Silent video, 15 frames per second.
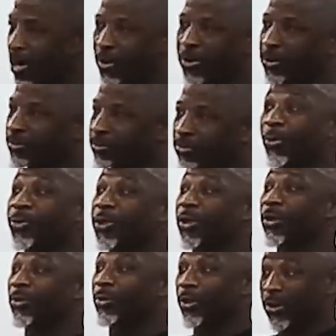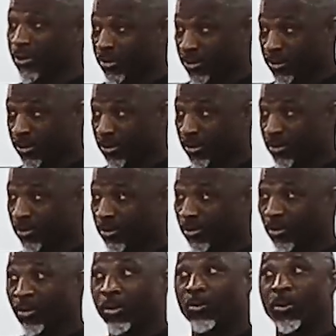about it. But I'll tell you this,
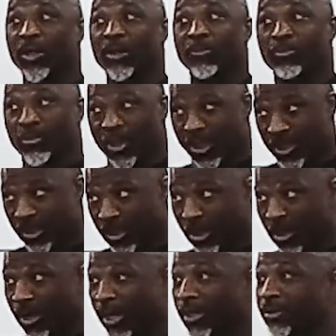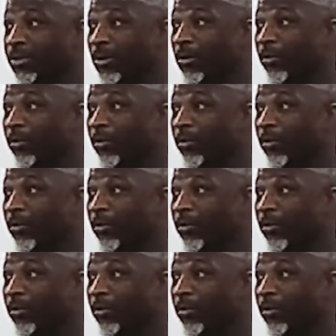we competed our ass